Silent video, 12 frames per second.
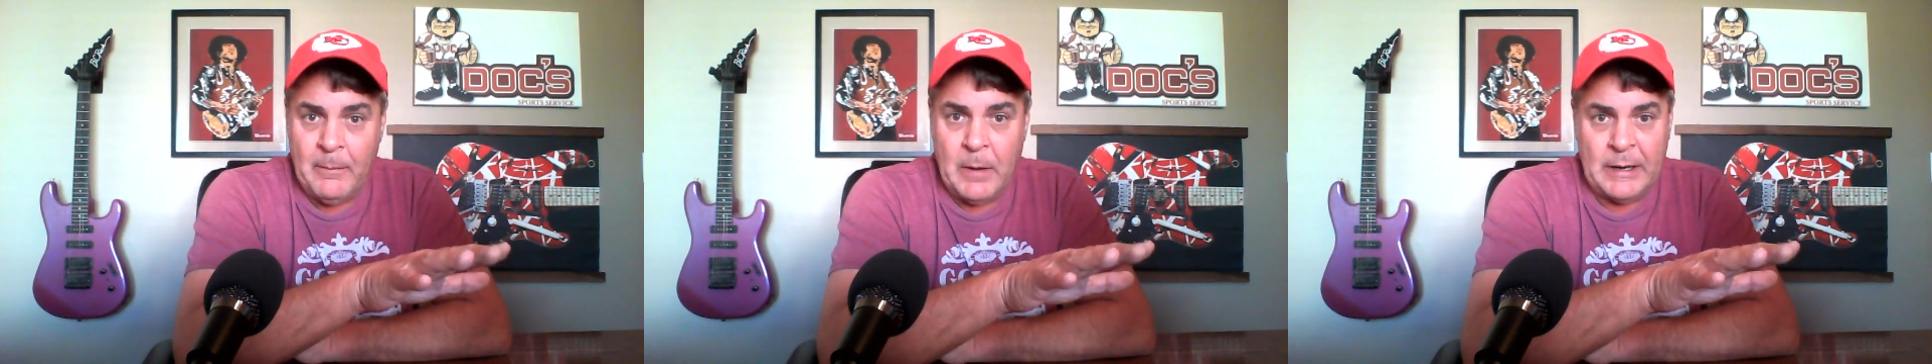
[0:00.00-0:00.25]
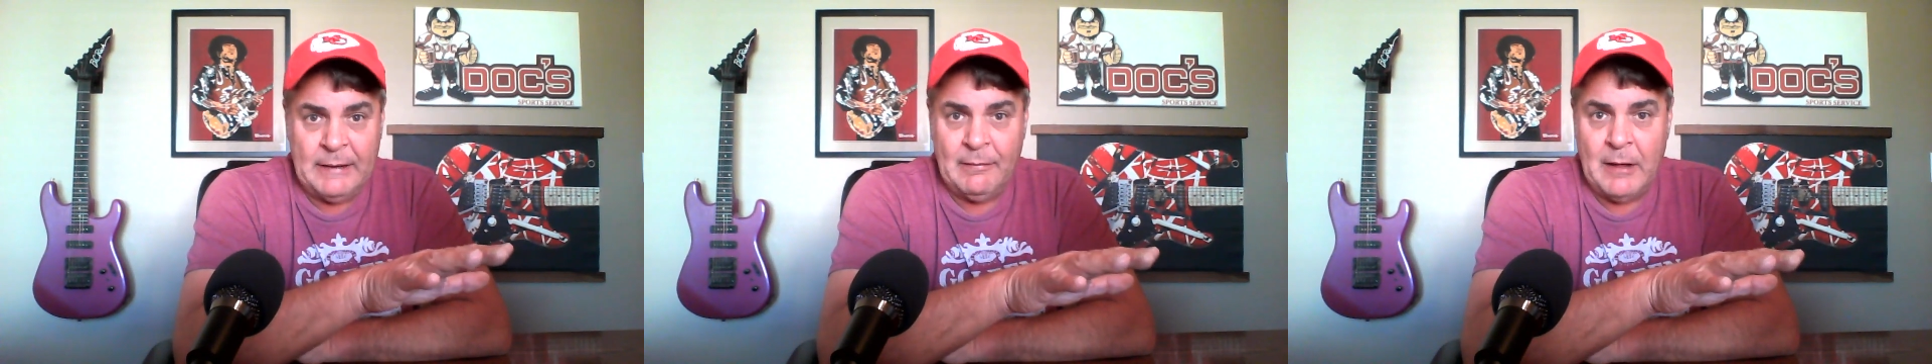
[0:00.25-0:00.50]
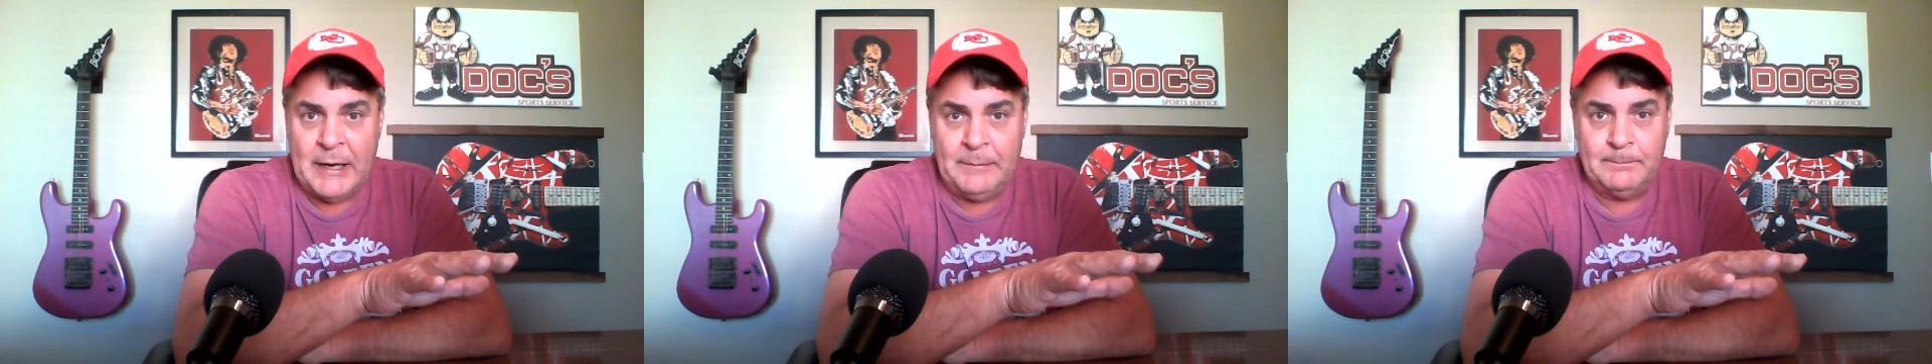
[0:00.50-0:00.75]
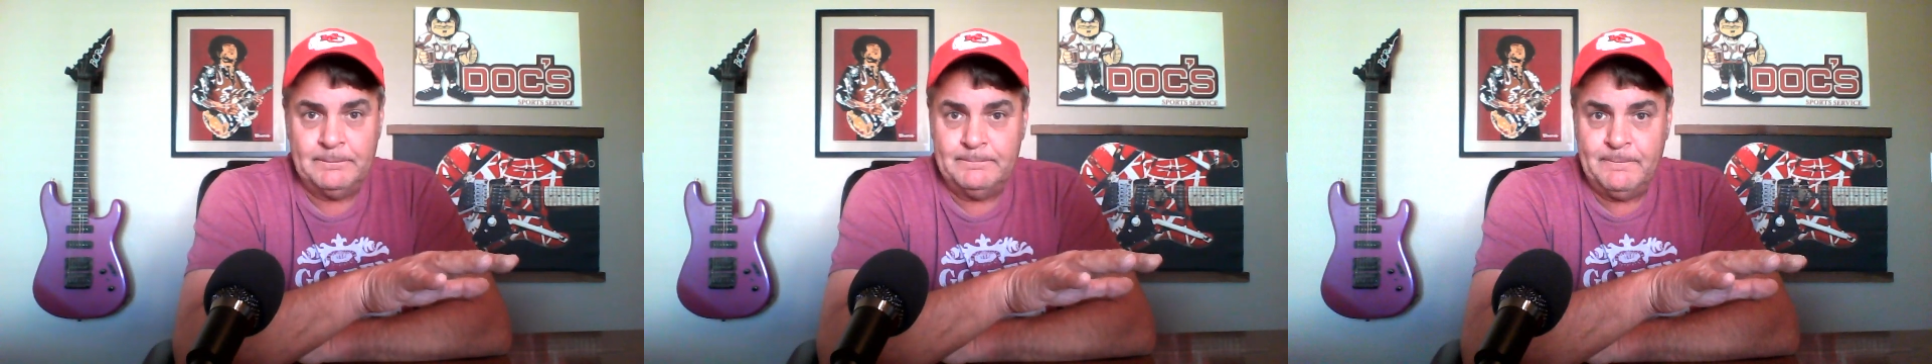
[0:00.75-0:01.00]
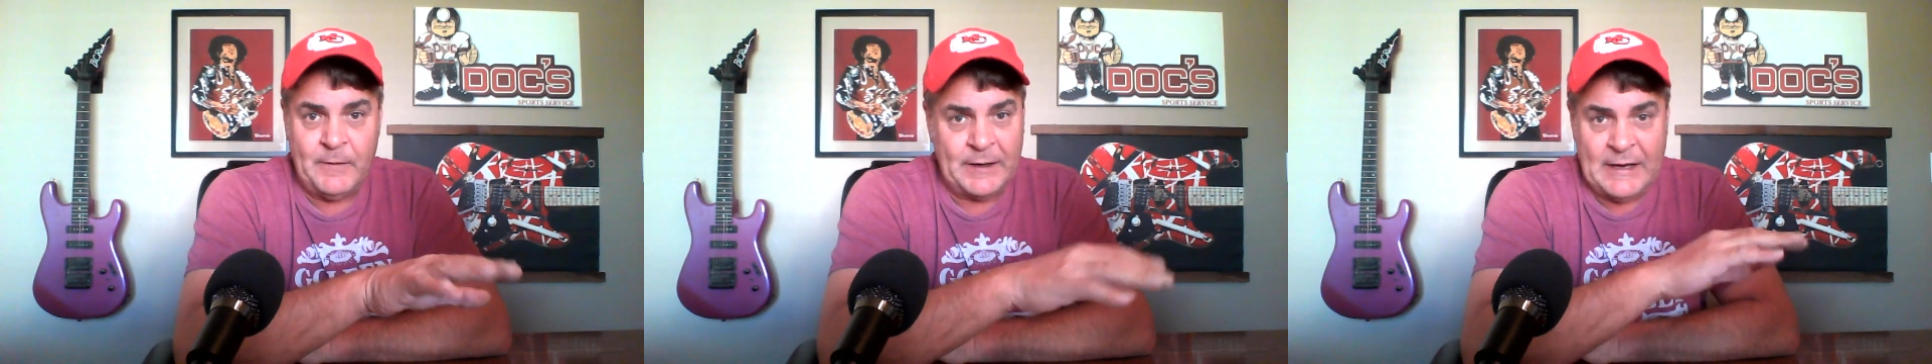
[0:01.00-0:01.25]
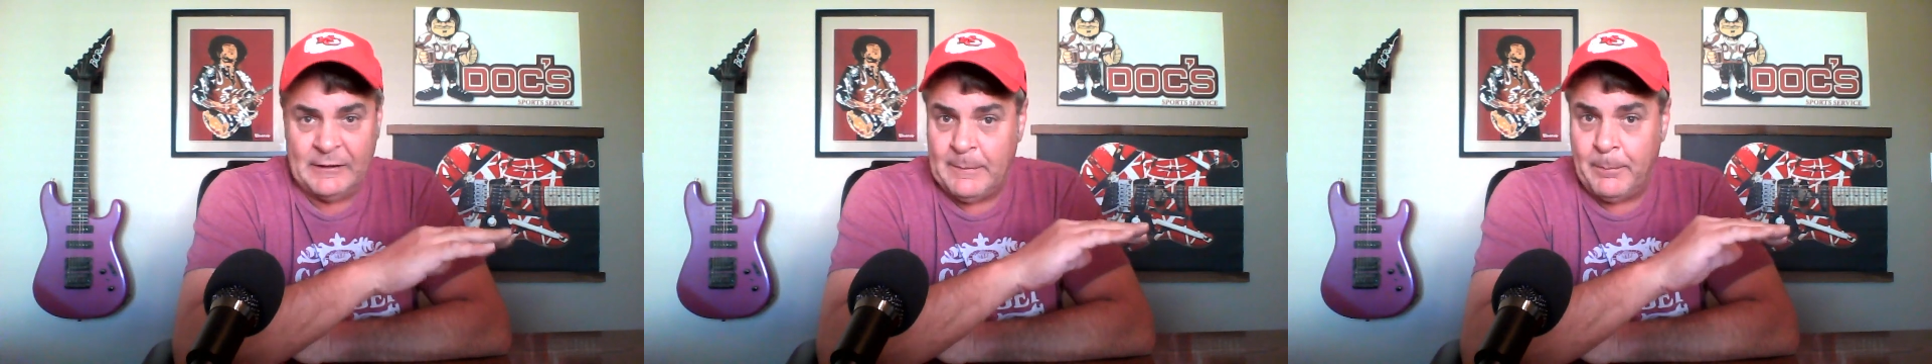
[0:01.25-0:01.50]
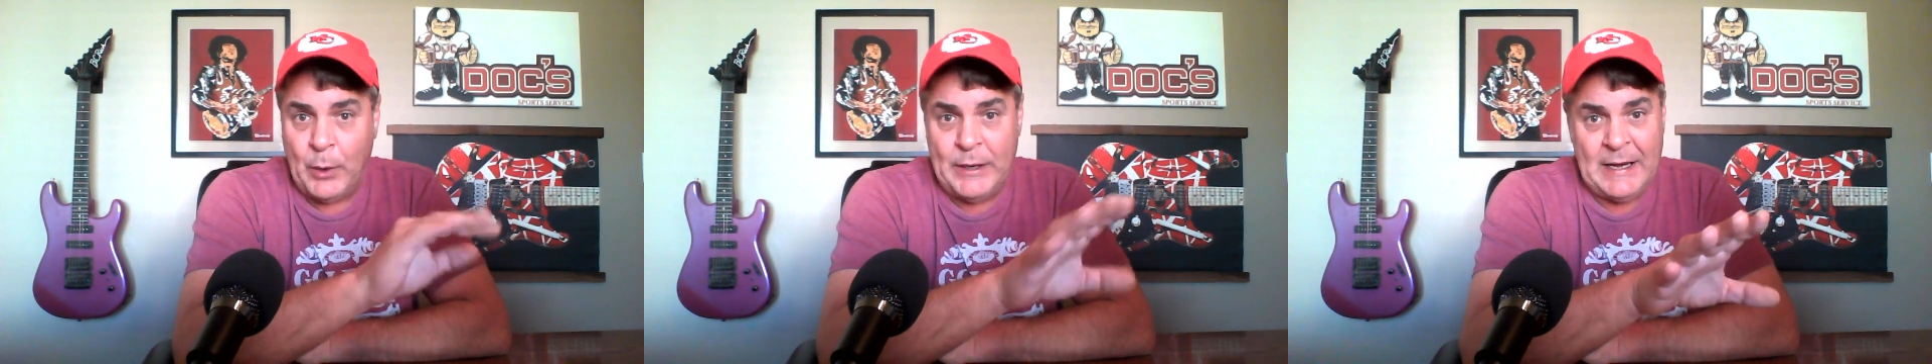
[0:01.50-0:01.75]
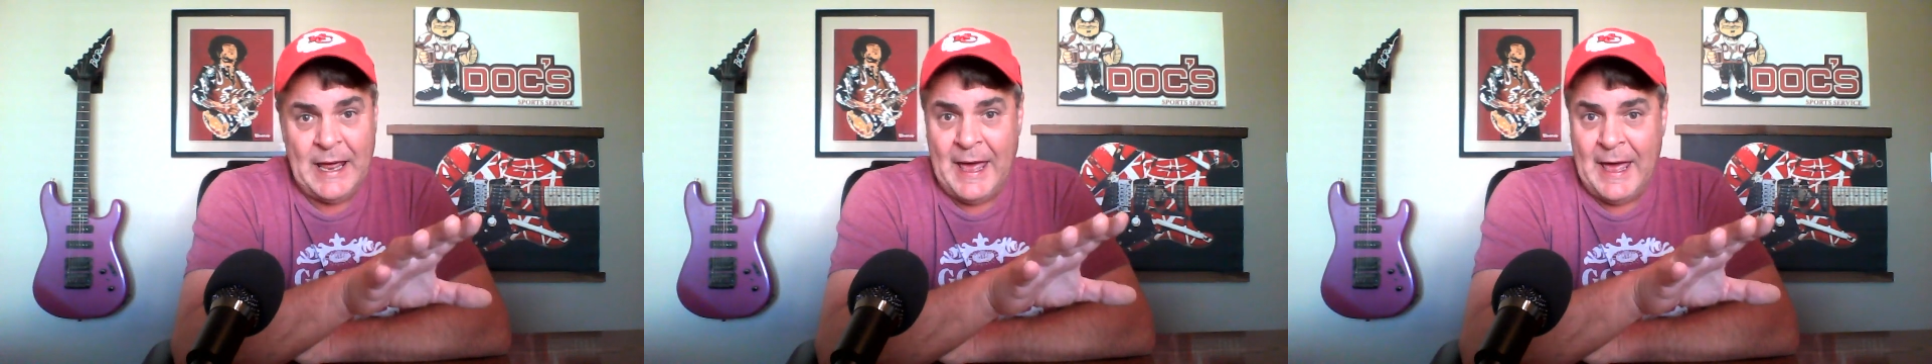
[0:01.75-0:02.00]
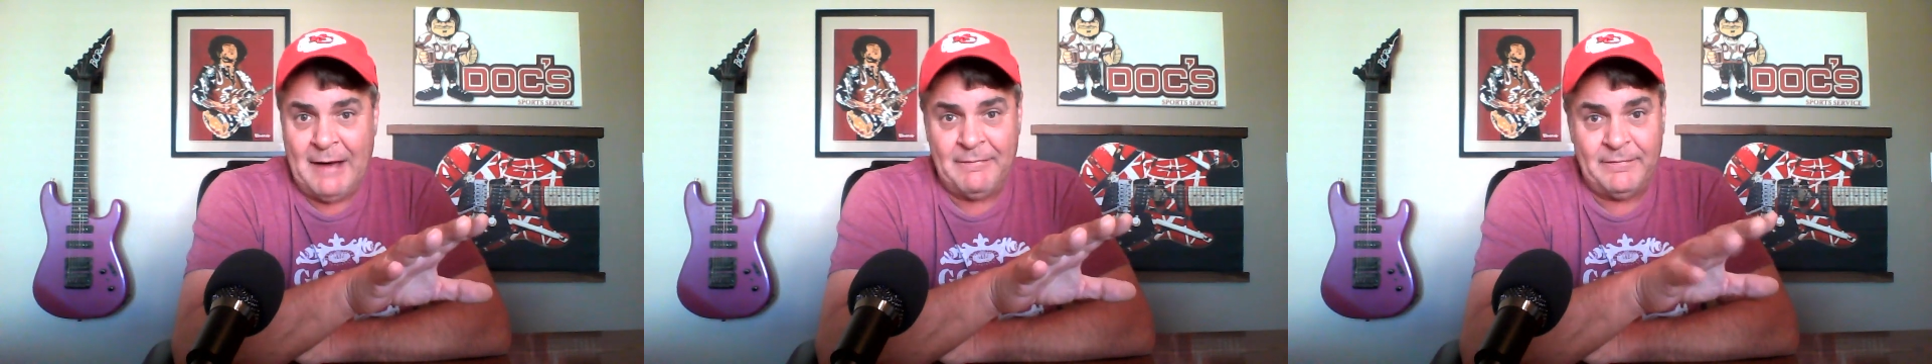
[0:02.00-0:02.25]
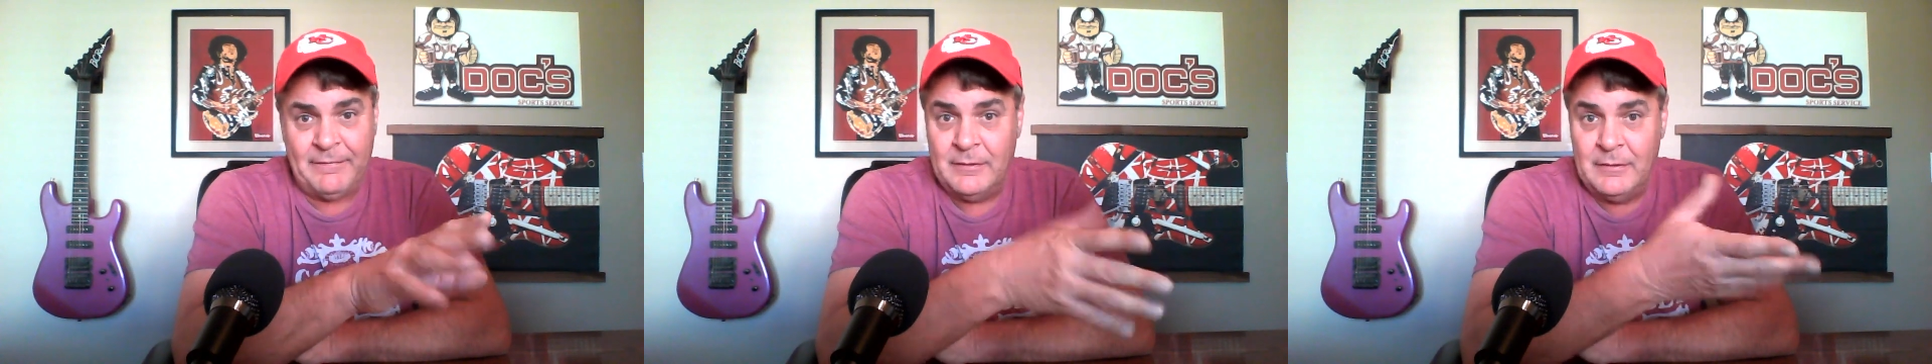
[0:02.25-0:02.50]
money line. Forget the point and a half.